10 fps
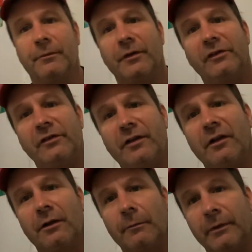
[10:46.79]
This is the
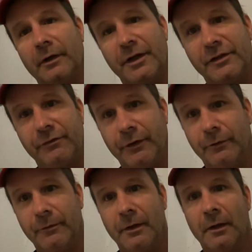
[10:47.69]
Columbia Ice Field.
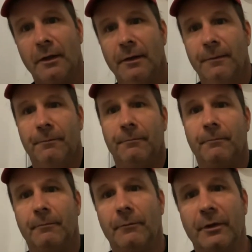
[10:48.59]

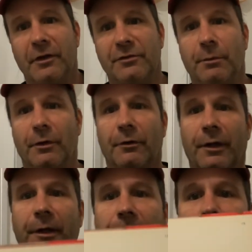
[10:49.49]
Look at this book, right?